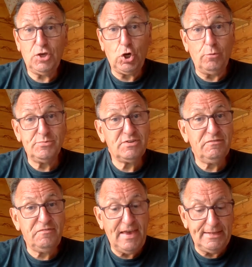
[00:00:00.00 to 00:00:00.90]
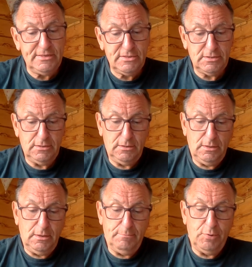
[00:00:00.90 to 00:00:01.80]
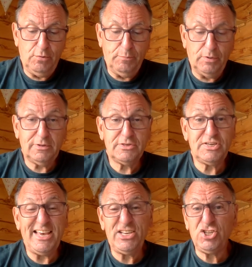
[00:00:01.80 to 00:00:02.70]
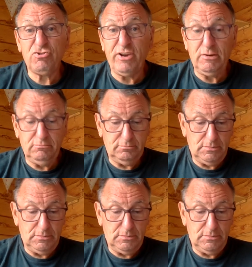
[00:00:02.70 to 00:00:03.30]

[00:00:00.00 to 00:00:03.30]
Cops are feds, blue bottles are history.